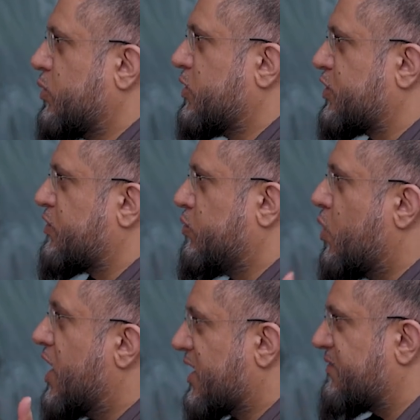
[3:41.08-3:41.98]
would sort of
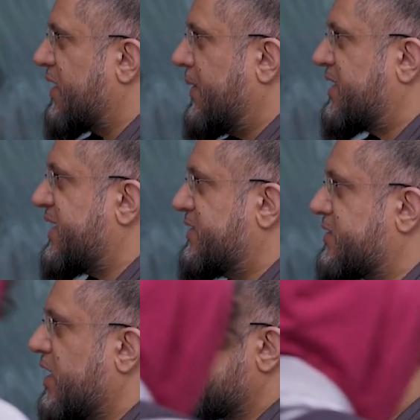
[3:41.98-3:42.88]
work, if that makes
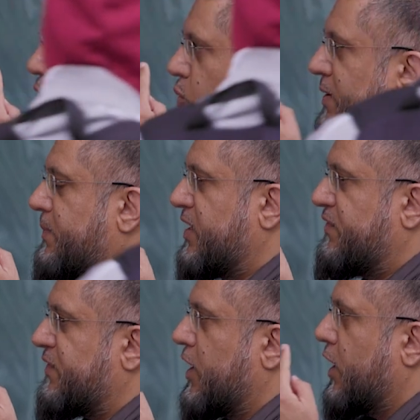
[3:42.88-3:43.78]
sense. So we
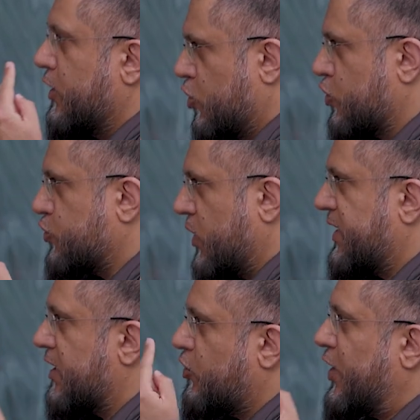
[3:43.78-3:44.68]
believe God or
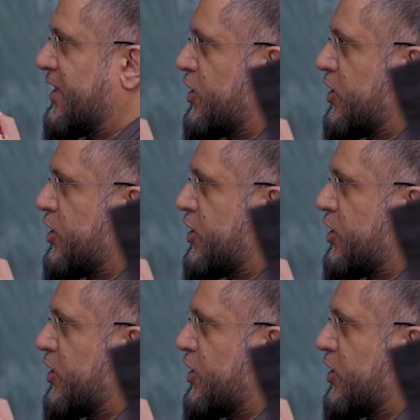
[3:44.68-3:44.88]
Allah created the